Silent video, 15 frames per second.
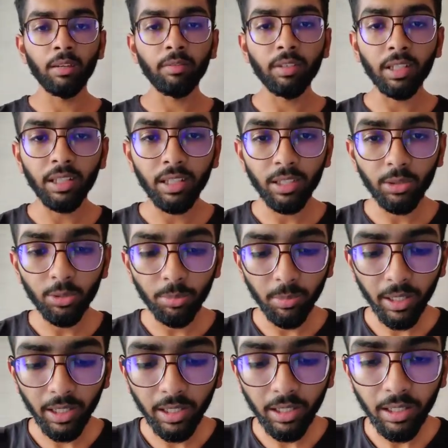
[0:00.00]
we need to
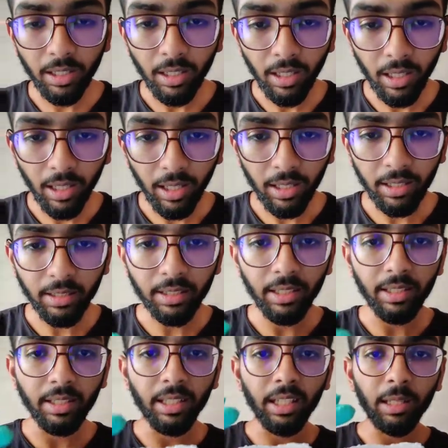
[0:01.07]
make
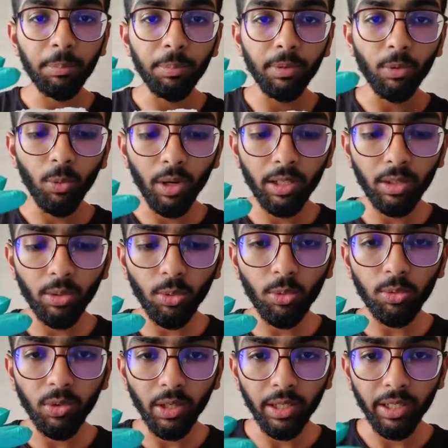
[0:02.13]
the tape one
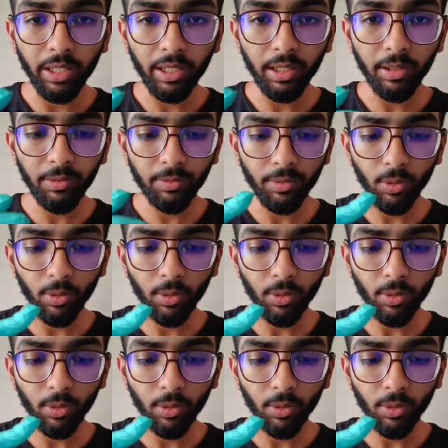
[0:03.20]
over here,